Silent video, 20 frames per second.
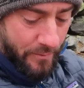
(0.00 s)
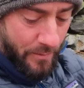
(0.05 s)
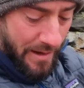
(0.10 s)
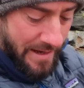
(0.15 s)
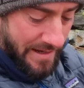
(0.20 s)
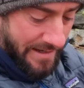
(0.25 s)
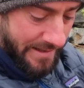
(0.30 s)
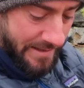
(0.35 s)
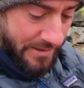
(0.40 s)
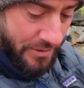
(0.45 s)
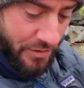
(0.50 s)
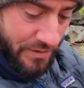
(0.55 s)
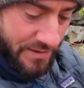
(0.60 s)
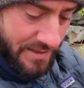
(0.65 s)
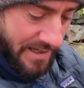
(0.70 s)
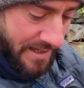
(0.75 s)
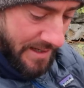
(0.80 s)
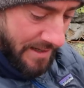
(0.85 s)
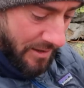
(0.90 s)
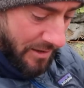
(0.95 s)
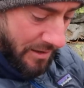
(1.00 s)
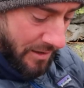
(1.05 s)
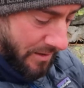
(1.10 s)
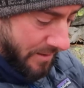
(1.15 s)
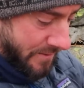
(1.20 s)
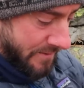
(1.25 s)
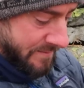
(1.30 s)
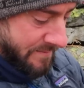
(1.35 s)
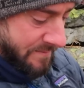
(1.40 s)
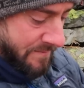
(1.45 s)
where you can just say, oh,
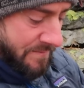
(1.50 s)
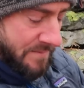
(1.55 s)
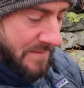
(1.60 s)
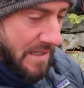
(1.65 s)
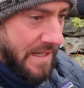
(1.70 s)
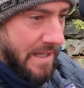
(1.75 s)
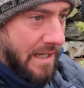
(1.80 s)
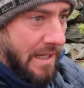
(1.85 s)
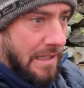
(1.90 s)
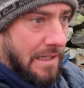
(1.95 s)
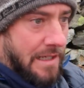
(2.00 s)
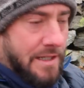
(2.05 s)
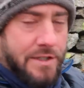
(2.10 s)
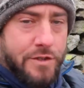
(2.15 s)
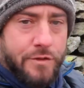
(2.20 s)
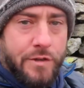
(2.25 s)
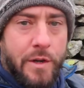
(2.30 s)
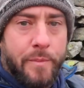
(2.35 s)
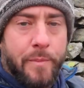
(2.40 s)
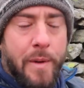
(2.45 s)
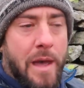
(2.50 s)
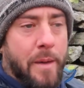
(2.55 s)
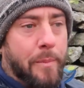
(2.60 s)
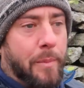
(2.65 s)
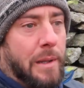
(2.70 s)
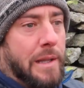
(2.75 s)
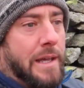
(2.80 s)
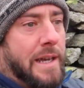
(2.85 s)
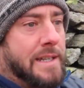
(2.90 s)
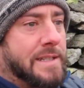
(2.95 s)
at least they're in a better
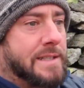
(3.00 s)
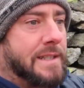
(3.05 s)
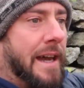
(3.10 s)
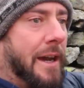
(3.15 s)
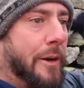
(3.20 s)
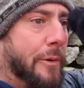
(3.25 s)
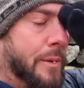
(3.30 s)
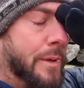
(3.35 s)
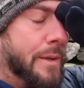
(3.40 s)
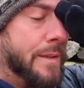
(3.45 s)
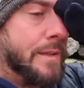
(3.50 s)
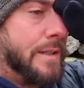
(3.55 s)
place now.